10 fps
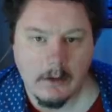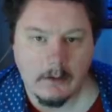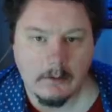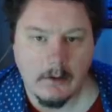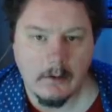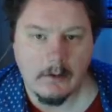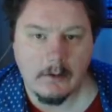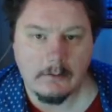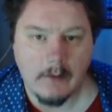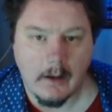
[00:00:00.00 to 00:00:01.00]

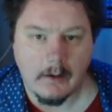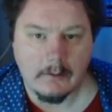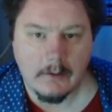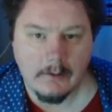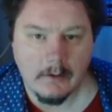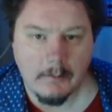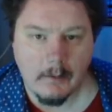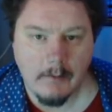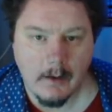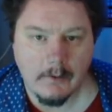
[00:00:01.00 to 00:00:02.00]
Good day, this is
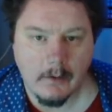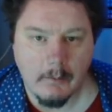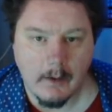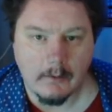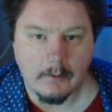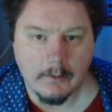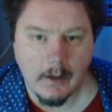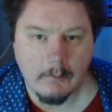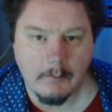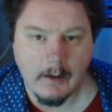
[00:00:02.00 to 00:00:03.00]
Professor Will,
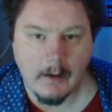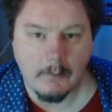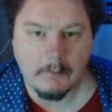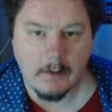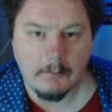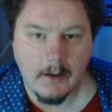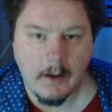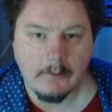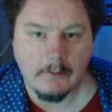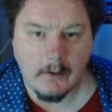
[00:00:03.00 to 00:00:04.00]
CBMD
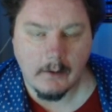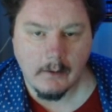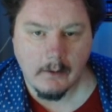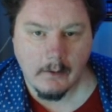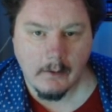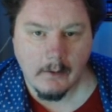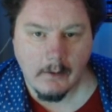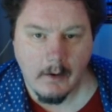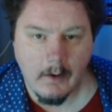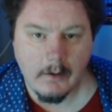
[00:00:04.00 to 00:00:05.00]
PhD,
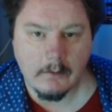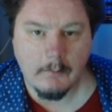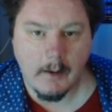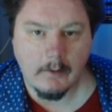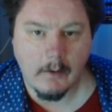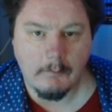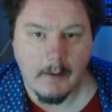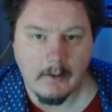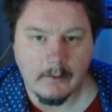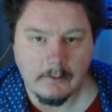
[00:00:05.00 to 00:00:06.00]
on
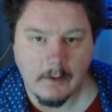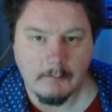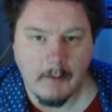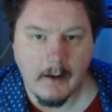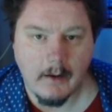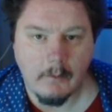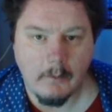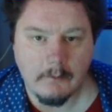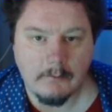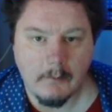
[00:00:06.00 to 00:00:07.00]
microbiology,
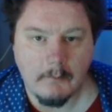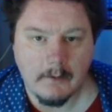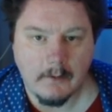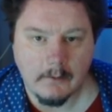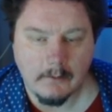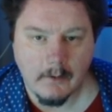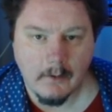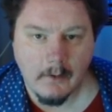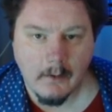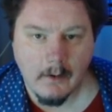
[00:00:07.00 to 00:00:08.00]
bioinformatics,
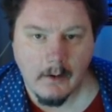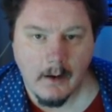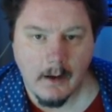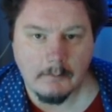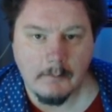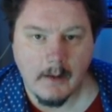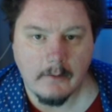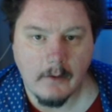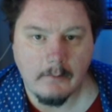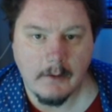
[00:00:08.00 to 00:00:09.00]
and
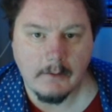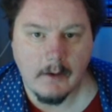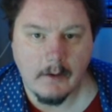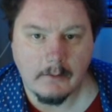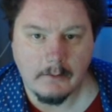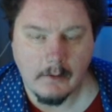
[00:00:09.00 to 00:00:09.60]
pathophysiology.